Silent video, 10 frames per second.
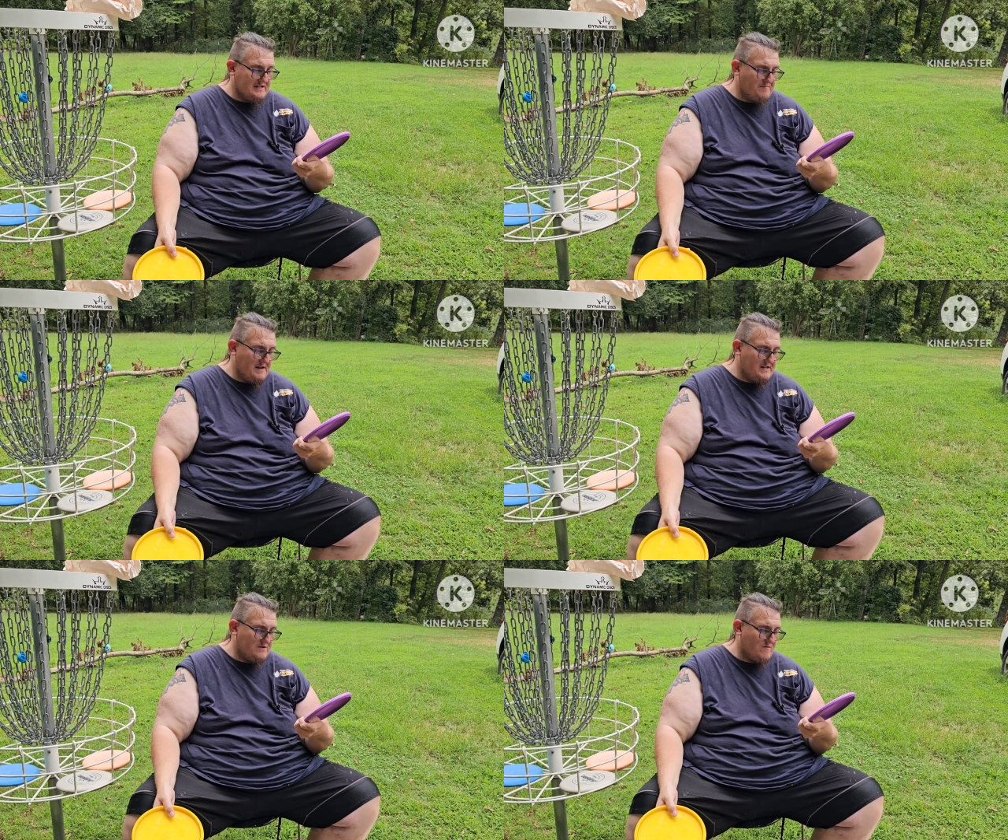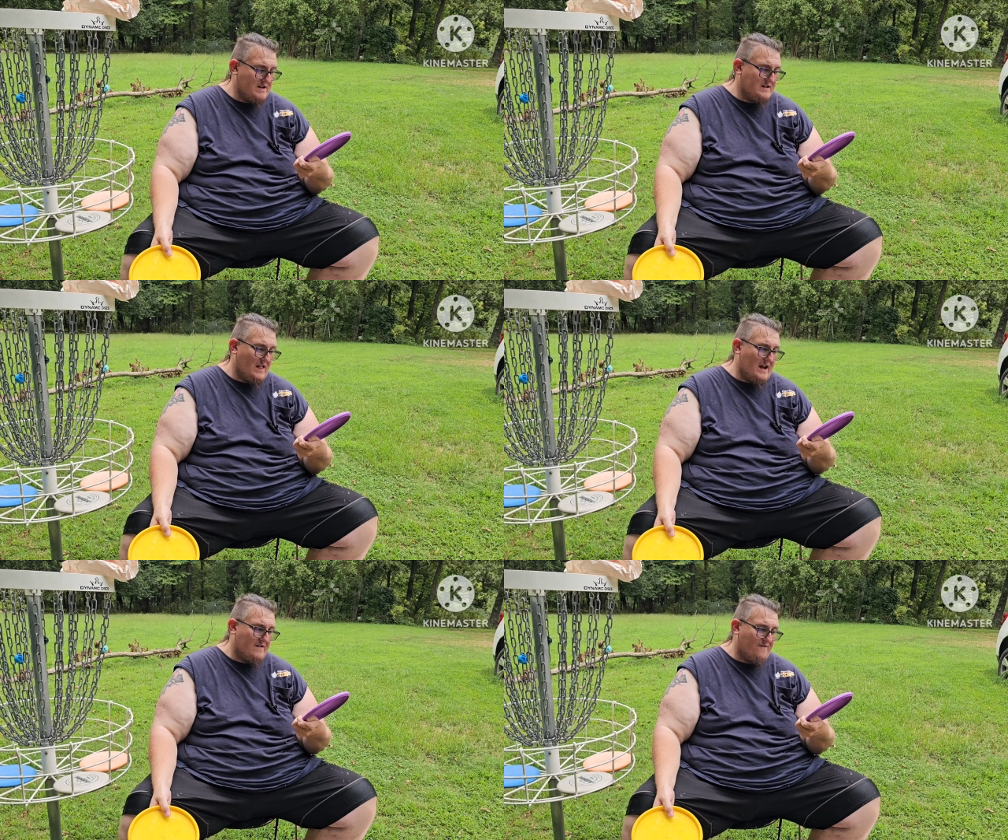Speed 3,
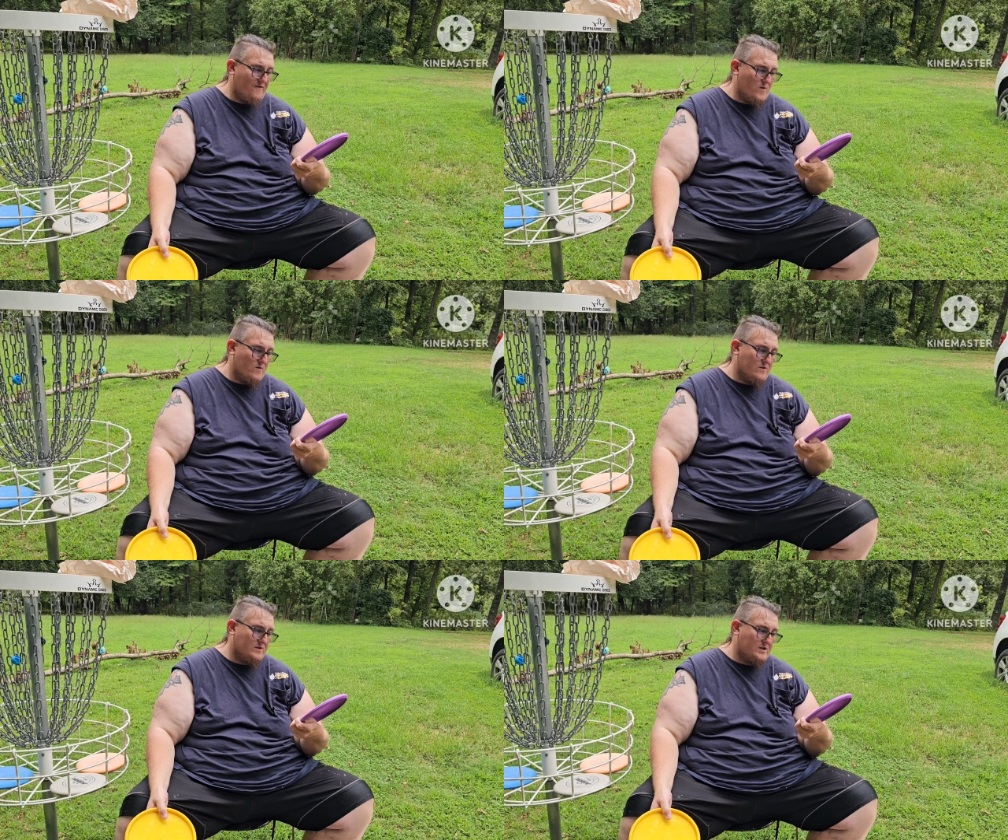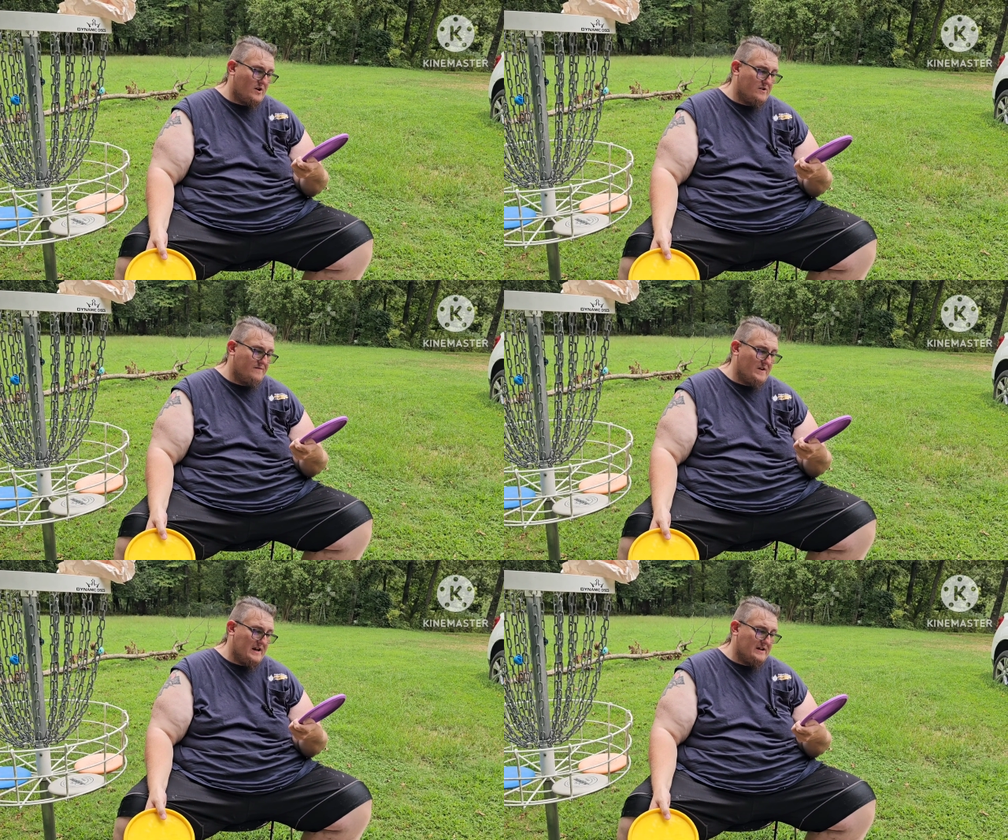glide of 4, turn
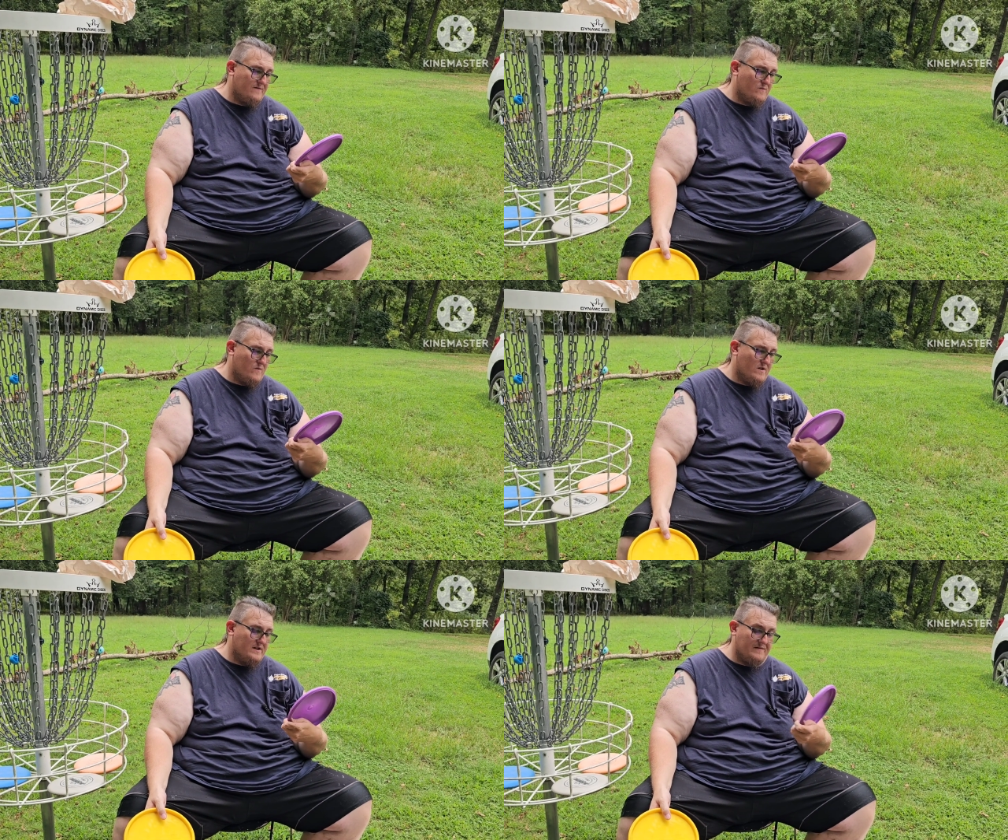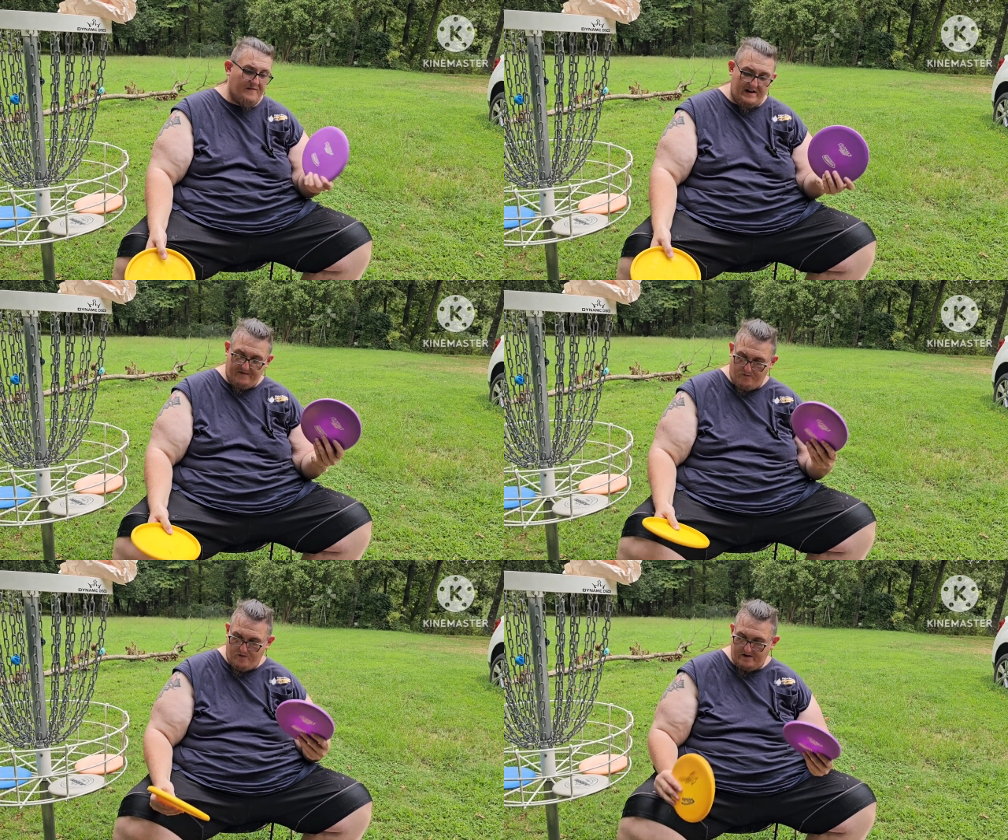of -1, and a fade
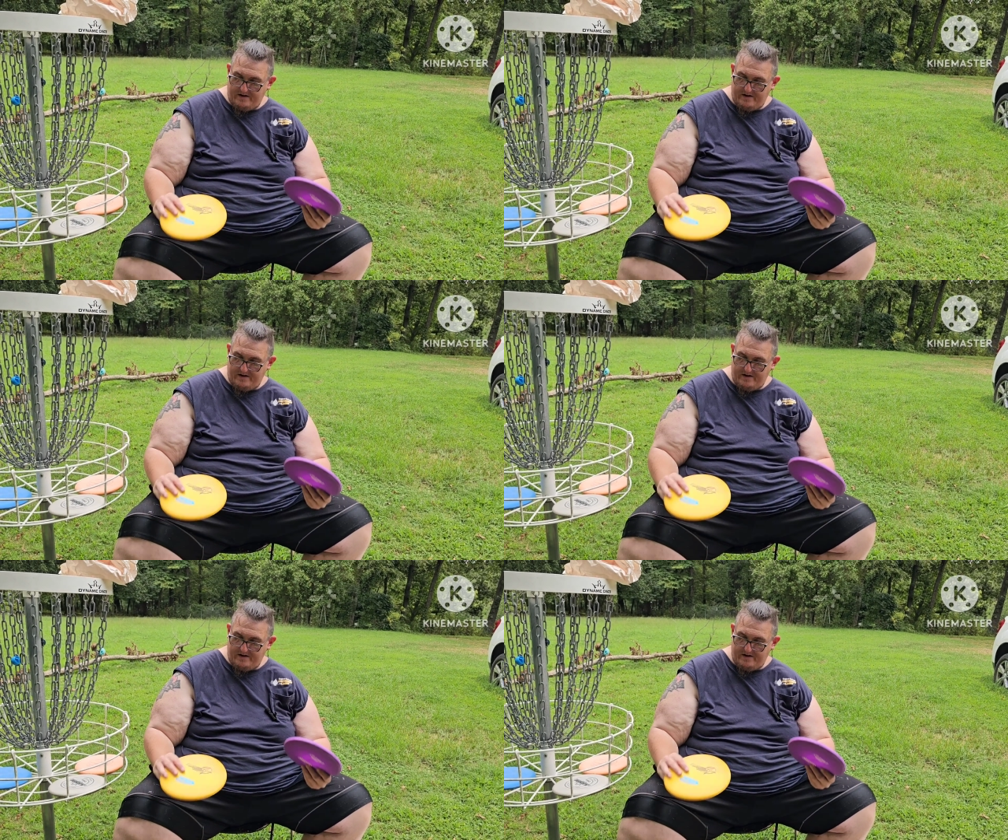of